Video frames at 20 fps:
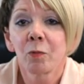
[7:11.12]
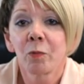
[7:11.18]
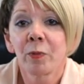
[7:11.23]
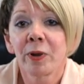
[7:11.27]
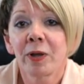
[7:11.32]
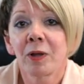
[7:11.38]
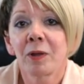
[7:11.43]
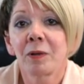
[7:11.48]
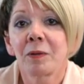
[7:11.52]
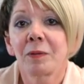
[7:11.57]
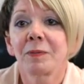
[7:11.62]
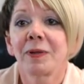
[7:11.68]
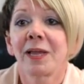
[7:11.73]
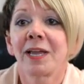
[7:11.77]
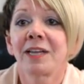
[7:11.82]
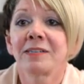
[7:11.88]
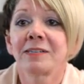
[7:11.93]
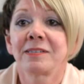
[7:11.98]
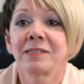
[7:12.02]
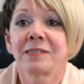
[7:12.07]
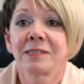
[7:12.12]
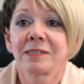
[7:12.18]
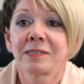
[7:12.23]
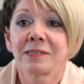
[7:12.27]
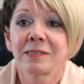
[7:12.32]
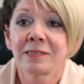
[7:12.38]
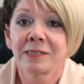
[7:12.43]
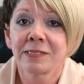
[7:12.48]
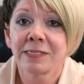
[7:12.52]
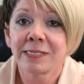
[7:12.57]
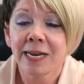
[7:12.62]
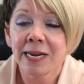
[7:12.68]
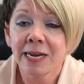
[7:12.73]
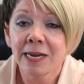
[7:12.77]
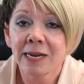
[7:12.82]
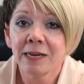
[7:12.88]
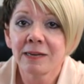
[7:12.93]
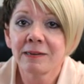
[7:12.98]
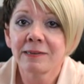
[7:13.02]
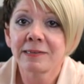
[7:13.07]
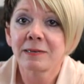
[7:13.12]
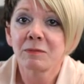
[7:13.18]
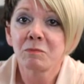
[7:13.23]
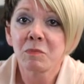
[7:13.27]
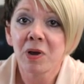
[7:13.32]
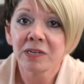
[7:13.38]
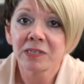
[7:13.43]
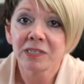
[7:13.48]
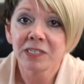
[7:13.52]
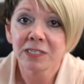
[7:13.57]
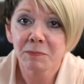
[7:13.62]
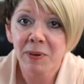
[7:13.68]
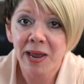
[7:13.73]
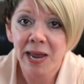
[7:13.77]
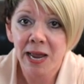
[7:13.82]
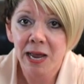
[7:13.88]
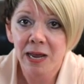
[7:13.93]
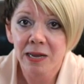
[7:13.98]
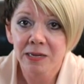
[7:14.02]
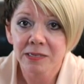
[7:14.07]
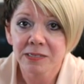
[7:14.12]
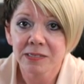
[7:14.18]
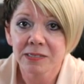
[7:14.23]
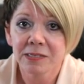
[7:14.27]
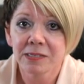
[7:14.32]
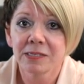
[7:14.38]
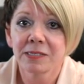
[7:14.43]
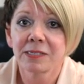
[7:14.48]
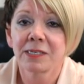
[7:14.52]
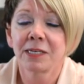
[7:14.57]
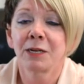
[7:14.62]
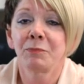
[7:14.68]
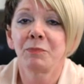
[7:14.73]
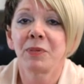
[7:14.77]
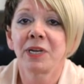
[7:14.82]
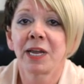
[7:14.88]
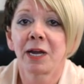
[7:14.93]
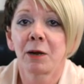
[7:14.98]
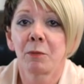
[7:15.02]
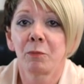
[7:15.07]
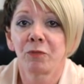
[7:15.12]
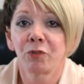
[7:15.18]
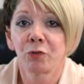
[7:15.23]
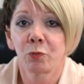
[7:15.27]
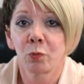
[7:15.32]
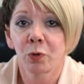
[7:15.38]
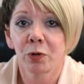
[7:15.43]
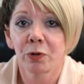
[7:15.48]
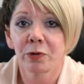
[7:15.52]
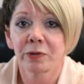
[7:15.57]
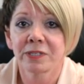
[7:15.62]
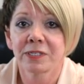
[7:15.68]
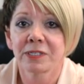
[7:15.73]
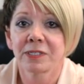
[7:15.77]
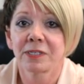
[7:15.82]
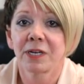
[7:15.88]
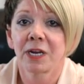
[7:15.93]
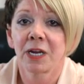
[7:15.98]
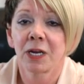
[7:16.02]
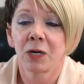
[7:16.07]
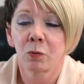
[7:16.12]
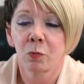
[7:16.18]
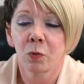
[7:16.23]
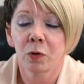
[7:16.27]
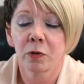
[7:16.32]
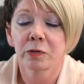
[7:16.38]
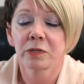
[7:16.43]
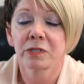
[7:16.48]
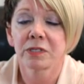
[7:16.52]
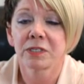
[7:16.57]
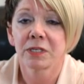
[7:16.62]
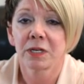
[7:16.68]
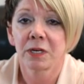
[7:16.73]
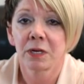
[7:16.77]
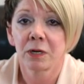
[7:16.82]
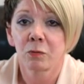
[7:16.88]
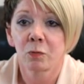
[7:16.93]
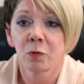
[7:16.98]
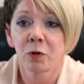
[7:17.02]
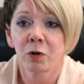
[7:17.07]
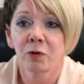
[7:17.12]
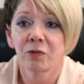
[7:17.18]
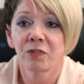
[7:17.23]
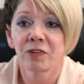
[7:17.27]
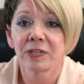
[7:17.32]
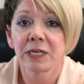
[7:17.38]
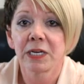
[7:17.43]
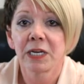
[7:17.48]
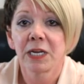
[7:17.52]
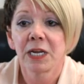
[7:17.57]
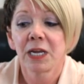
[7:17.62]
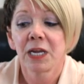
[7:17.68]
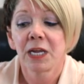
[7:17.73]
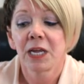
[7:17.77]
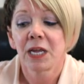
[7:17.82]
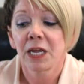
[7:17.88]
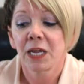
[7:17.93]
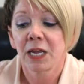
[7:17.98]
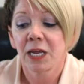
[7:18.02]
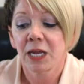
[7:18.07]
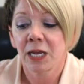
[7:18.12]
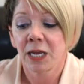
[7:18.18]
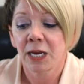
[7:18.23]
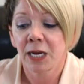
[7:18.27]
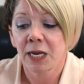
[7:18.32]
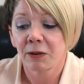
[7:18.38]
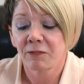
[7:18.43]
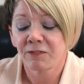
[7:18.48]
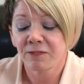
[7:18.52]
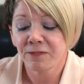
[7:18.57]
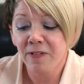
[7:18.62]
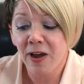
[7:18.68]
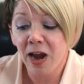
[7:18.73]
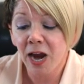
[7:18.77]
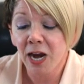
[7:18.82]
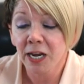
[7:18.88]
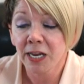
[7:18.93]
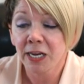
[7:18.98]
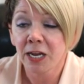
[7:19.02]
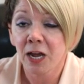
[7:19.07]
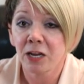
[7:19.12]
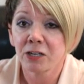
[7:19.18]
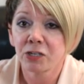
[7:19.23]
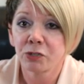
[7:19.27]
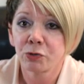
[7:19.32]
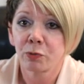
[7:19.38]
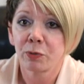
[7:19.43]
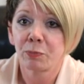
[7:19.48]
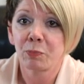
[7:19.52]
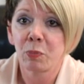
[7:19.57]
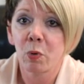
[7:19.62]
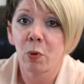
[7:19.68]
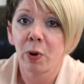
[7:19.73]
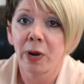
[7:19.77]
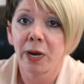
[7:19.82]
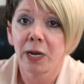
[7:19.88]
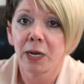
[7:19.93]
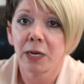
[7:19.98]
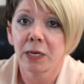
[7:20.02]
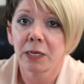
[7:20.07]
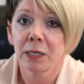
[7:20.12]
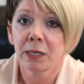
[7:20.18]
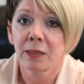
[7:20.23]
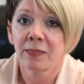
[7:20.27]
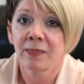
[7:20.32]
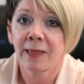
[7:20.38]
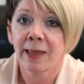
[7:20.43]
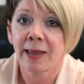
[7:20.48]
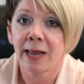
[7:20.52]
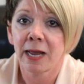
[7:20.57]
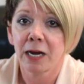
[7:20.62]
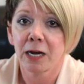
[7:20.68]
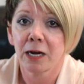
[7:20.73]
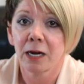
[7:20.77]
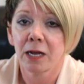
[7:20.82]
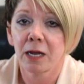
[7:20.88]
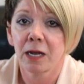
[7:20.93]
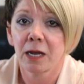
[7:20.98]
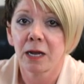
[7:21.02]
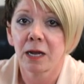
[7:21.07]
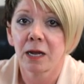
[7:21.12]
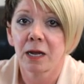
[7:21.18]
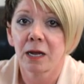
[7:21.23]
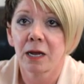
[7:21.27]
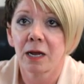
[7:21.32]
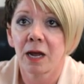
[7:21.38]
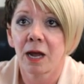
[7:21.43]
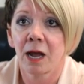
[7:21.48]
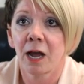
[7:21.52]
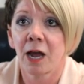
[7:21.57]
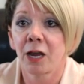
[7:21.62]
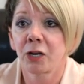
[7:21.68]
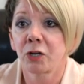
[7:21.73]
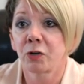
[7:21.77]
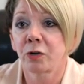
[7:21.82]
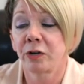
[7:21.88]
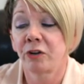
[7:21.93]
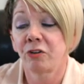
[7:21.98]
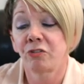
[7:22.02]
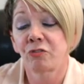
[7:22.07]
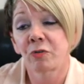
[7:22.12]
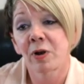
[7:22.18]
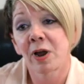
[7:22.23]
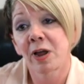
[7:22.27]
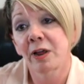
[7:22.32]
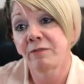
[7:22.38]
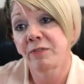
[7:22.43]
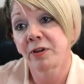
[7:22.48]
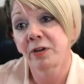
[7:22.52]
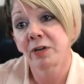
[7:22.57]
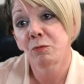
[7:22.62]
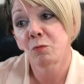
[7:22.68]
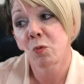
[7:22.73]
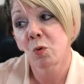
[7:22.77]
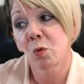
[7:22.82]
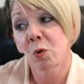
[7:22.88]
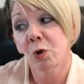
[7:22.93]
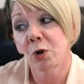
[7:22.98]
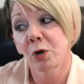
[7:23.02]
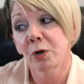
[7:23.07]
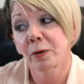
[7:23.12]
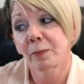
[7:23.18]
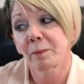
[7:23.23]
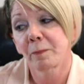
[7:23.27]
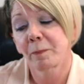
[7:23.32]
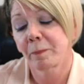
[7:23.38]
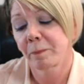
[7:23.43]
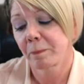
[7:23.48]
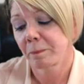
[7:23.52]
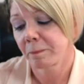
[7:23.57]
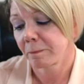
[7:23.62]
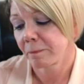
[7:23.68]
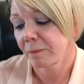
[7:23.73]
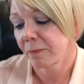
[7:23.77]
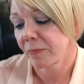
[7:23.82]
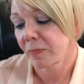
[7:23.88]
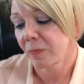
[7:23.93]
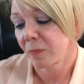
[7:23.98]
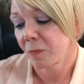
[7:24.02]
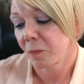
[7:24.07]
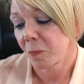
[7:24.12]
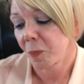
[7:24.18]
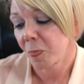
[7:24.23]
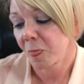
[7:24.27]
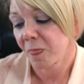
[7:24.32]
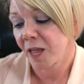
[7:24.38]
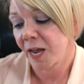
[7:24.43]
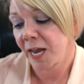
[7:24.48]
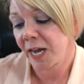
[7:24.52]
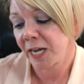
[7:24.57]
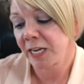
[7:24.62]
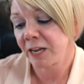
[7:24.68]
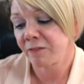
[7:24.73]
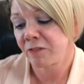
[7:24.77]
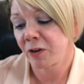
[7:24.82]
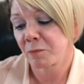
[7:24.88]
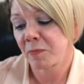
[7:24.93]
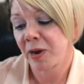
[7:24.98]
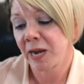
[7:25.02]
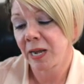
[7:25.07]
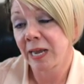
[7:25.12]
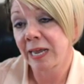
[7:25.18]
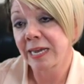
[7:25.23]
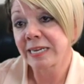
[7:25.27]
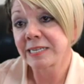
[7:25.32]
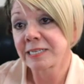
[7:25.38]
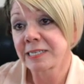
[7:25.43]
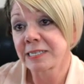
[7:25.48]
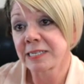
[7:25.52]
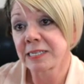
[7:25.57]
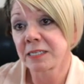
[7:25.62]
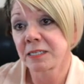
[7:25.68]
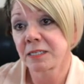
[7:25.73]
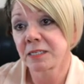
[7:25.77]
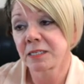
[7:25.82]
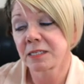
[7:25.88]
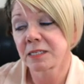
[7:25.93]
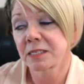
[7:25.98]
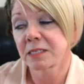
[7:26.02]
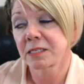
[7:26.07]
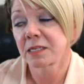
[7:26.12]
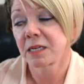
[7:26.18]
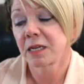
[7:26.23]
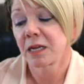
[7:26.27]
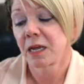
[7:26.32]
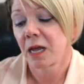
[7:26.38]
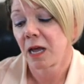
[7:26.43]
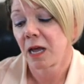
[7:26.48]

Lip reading: Well, as the days and months pass, it becomes worse and worse and worse. And it finally got to a point that I couldn't drive anymore. I had to give up my license.